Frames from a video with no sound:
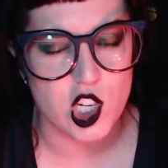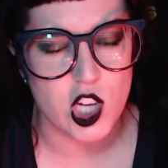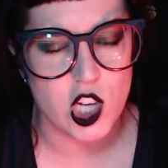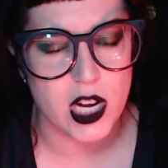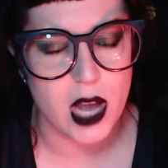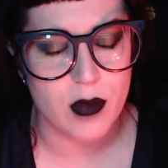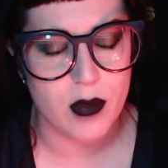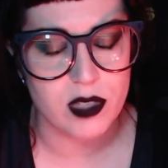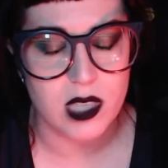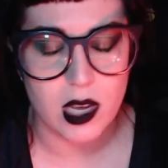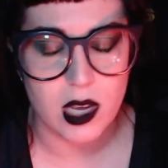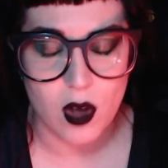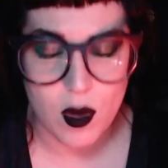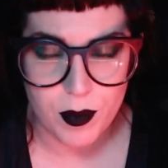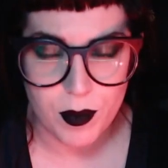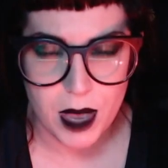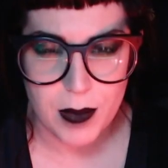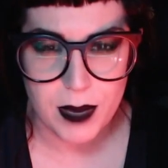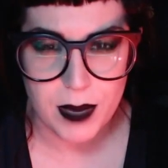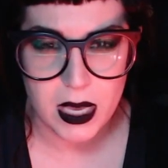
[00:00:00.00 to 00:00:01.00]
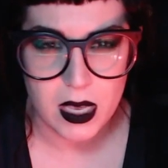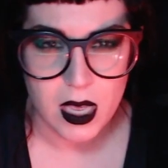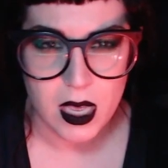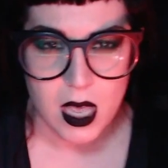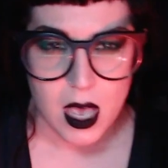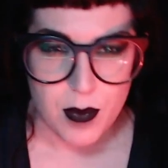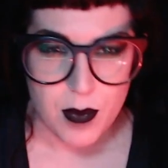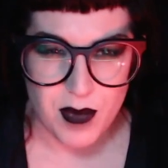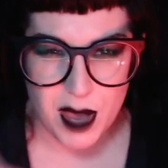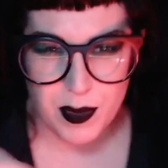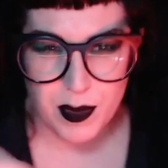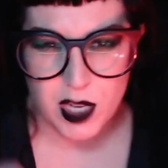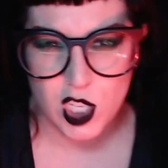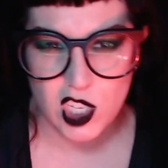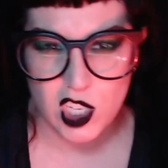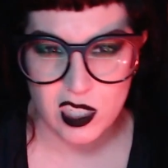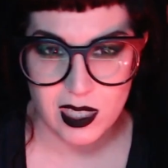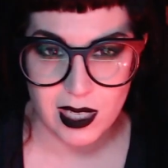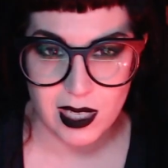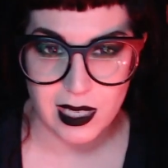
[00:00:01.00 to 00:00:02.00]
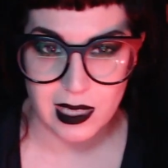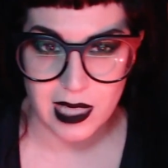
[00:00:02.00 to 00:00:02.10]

And I was like, oh, maybe, maybe she's gonna